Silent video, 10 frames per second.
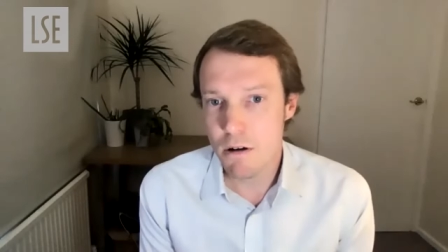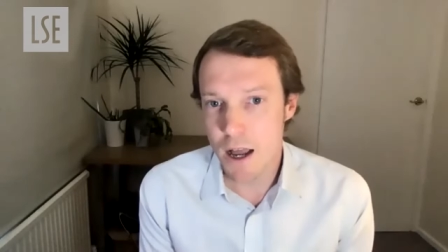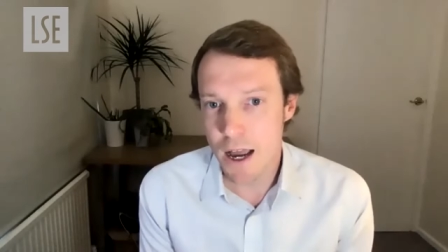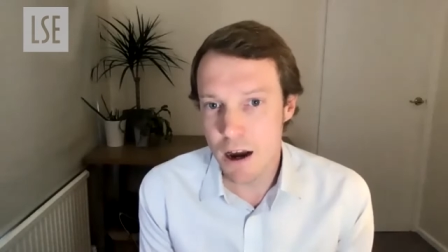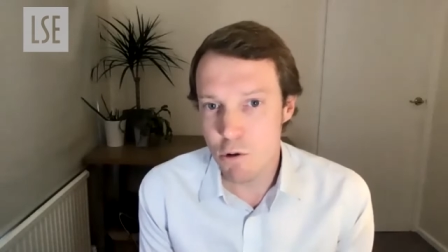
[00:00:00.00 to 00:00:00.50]

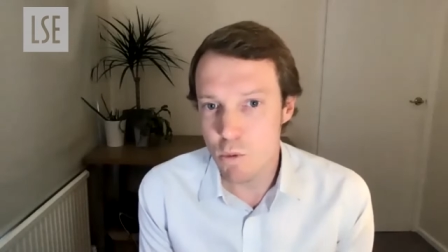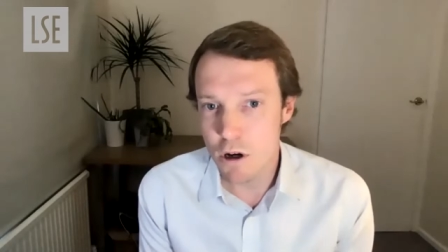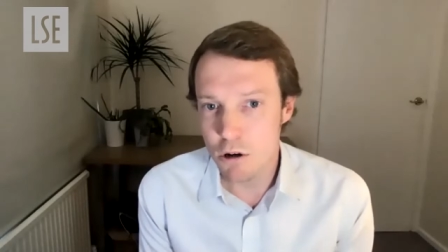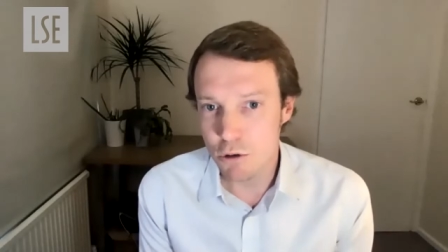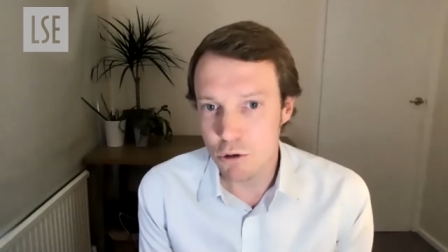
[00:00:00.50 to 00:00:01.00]
how
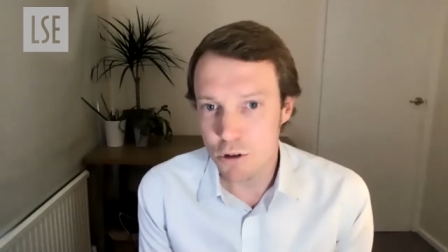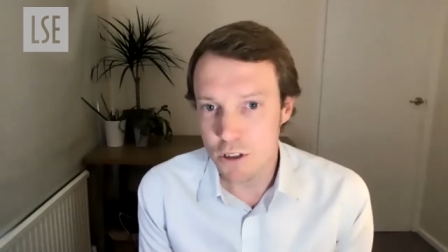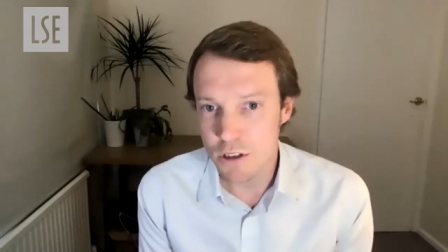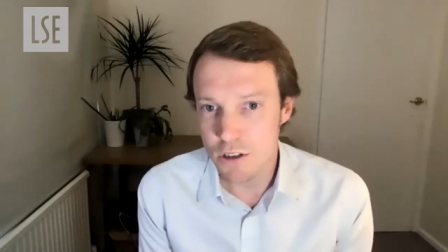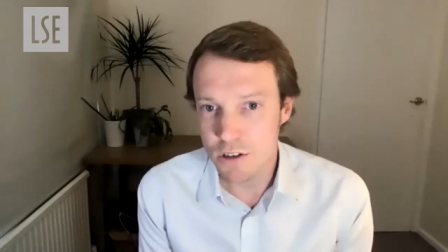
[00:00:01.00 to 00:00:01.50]
world
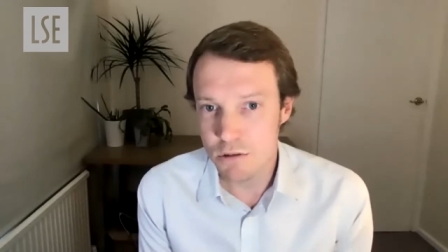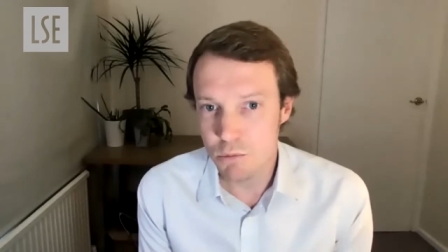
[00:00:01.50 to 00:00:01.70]
orders